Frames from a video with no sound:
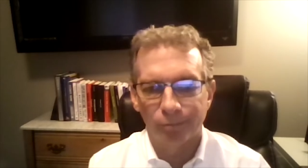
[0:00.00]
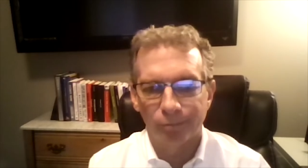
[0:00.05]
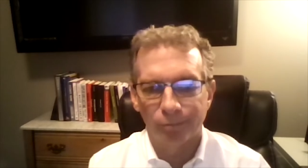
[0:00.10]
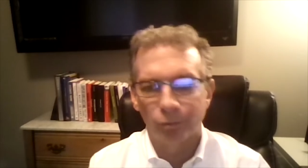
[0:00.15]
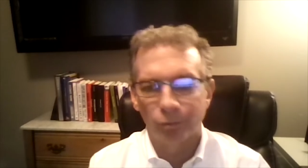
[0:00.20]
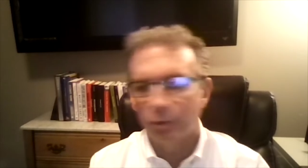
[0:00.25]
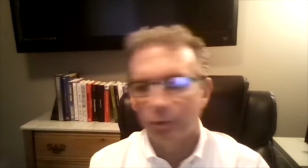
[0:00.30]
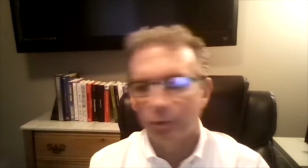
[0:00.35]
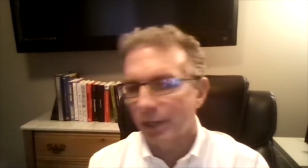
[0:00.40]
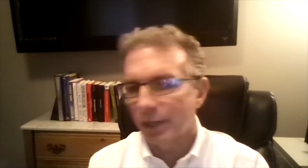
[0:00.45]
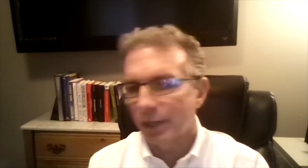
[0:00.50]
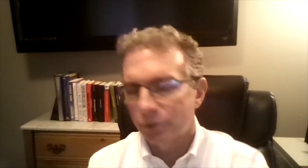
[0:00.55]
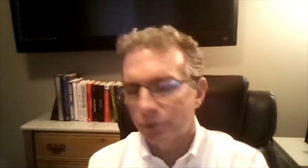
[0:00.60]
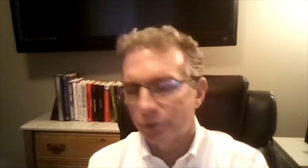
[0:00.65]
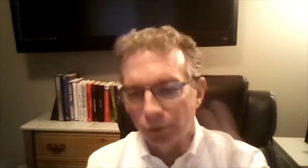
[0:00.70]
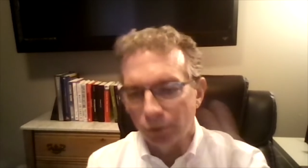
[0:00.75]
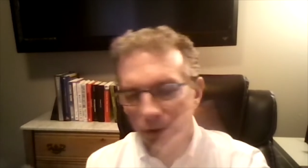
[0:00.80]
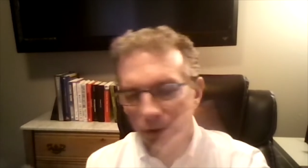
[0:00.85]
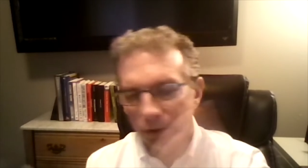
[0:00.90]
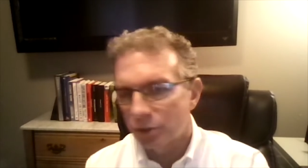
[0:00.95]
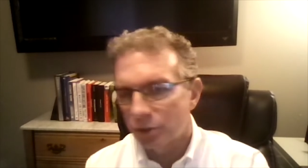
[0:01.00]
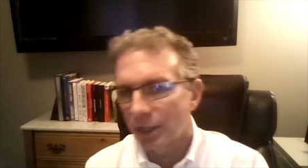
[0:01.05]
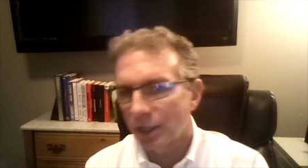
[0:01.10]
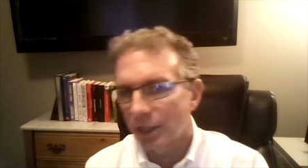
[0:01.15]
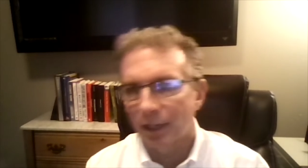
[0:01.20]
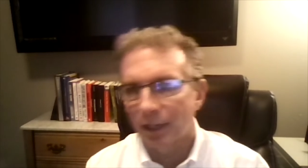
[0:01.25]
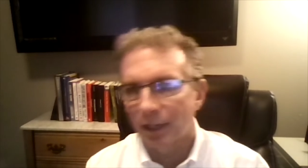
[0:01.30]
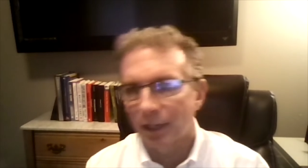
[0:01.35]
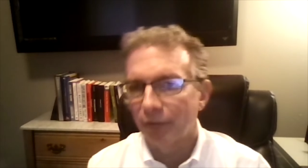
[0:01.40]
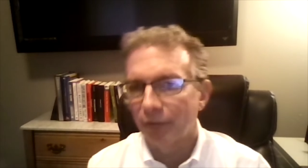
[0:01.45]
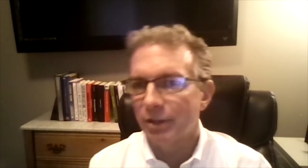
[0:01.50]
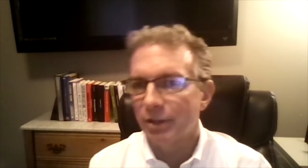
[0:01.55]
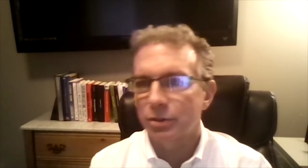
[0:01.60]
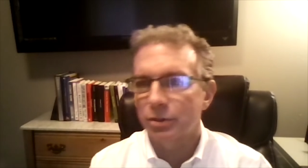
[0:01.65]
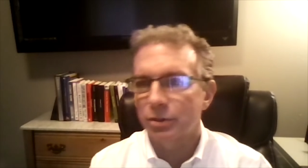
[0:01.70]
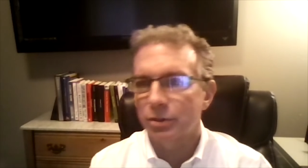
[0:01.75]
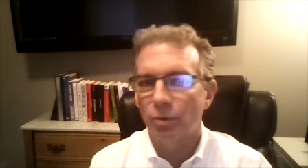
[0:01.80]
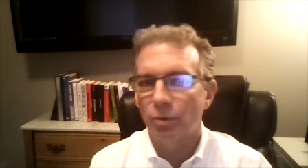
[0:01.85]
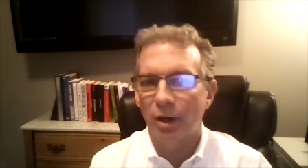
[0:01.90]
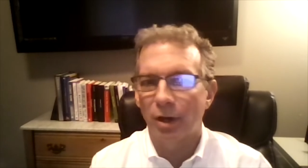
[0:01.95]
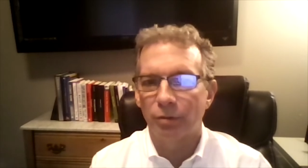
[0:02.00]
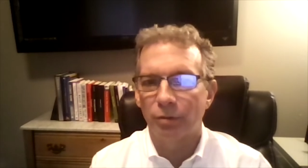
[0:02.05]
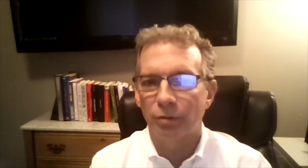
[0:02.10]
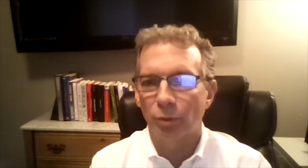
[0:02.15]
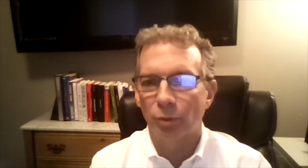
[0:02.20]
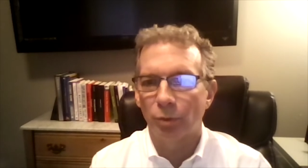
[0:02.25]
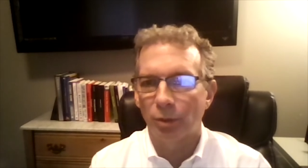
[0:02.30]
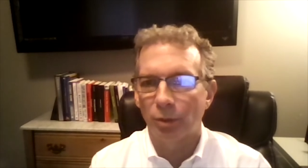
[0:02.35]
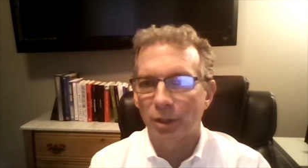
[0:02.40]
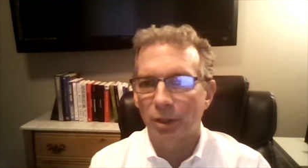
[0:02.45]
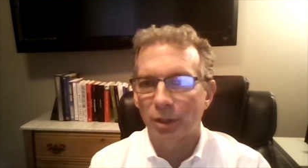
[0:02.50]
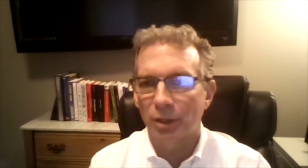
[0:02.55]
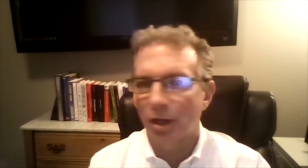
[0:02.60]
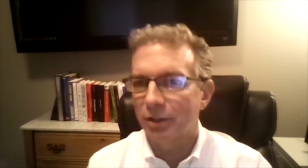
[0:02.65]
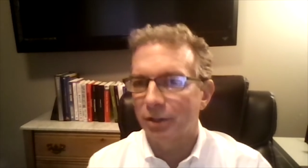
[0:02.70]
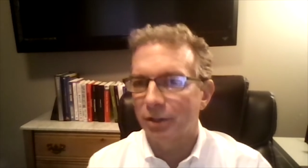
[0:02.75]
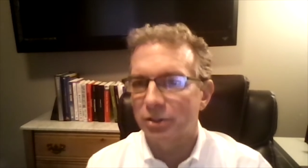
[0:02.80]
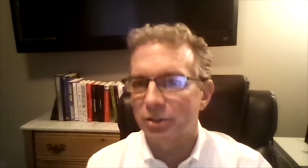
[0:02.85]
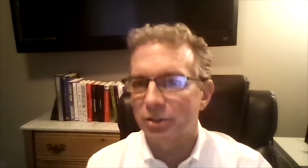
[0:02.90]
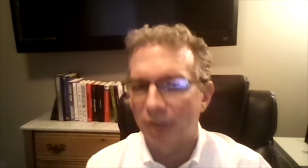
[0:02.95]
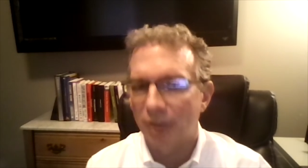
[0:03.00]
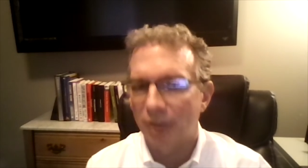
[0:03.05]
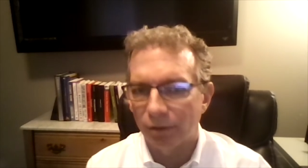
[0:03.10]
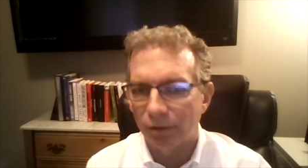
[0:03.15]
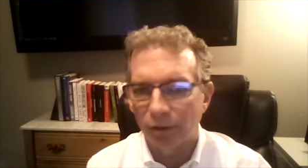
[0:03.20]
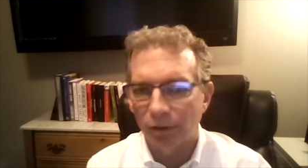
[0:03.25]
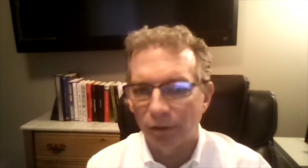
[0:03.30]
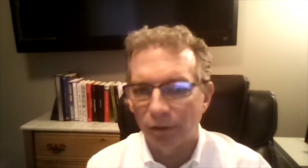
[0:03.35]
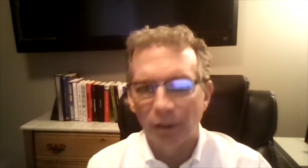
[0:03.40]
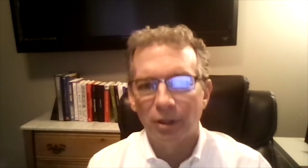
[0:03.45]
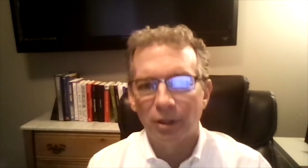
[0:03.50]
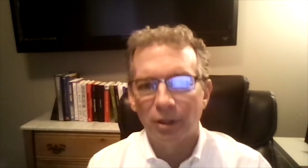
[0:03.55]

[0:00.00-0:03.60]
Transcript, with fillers: We've got a tool you can check out, InvestiQuant, if you want. We call it Discover.